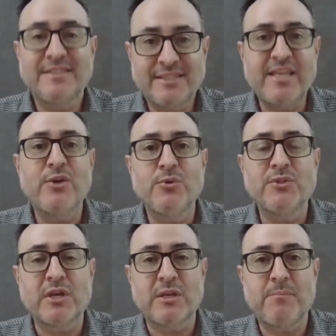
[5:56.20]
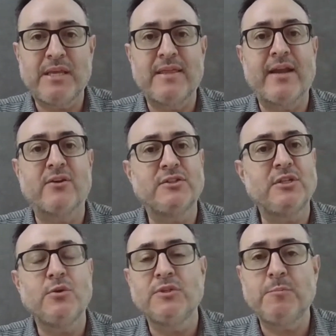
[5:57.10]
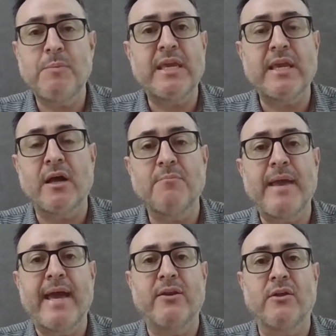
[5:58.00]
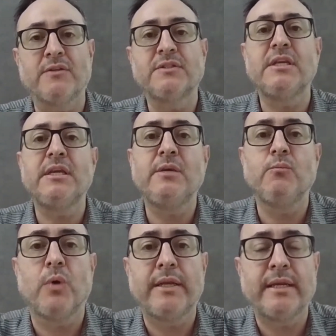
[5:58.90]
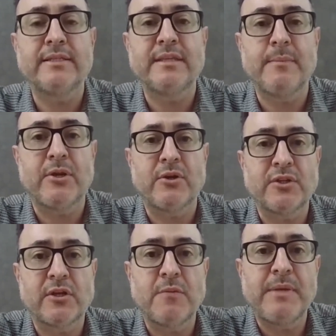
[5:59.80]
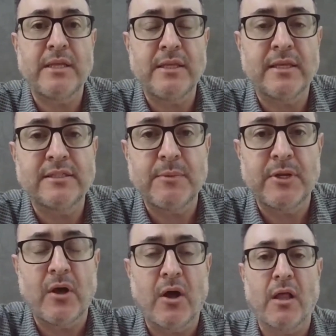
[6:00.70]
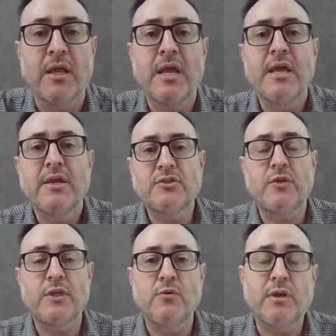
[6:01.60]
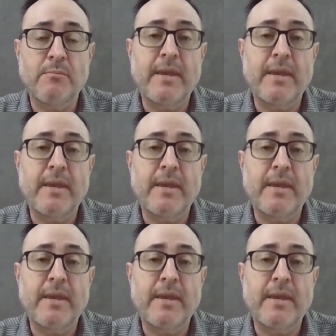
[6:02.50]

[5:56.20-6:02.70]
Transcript: See who's going to be there. See who's speaking on panels. See what exhibitors are going to be in the exhibit hall so that you